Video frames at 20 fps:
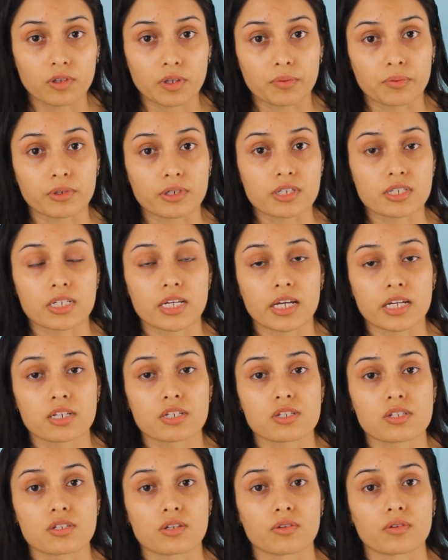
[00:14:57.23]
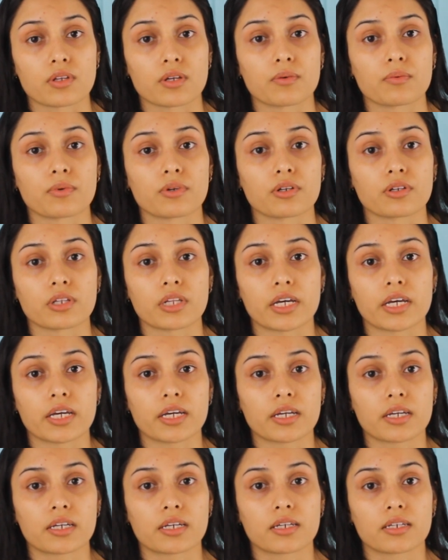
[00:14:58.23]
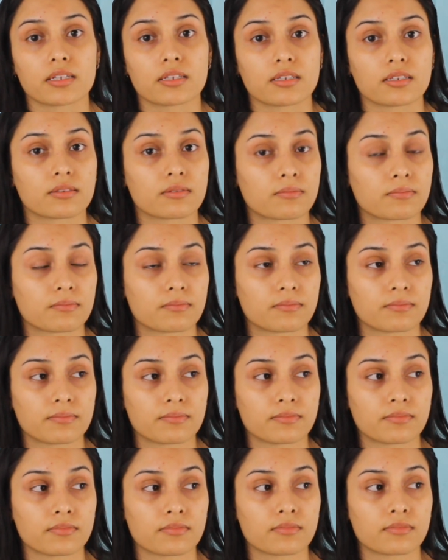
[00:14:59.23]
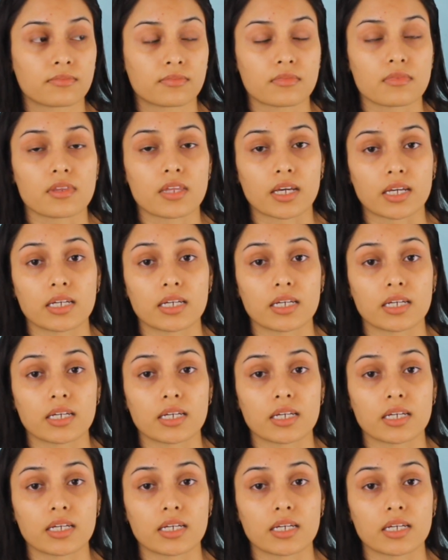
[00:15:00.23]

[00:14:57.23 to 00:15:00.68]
They weren't dead, so they were like, they